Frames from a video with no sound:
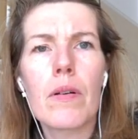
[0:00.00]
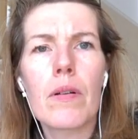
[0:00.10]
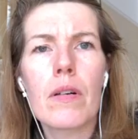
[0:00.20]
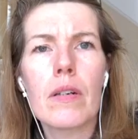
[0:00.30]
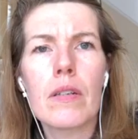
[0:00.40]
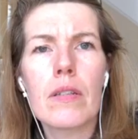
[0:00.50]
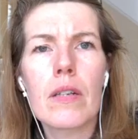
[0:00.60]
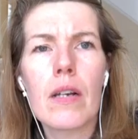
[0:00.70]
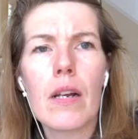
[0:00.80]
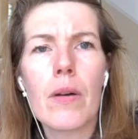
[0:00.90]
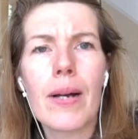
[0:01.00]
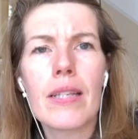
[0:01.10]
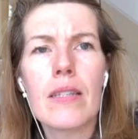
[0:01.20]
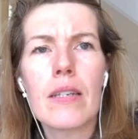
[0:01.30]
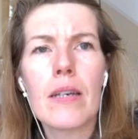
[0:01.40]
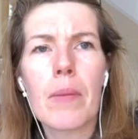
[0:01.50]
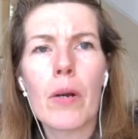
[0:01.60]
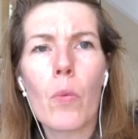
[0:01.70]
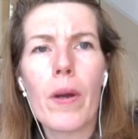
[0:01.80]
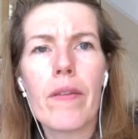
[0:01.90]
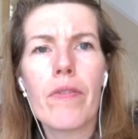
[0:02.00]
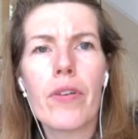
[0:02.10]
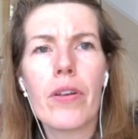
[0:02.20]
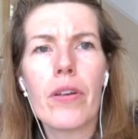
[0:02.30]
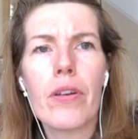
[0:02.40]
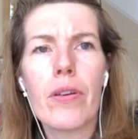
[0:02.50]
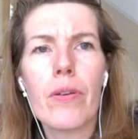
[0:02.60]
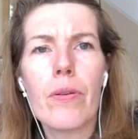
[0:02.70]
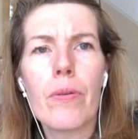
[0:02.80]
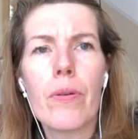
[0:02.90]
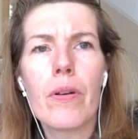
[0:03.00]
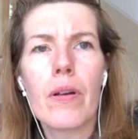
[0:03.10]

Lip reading: All right, hello Andy, I'm going to wave to you.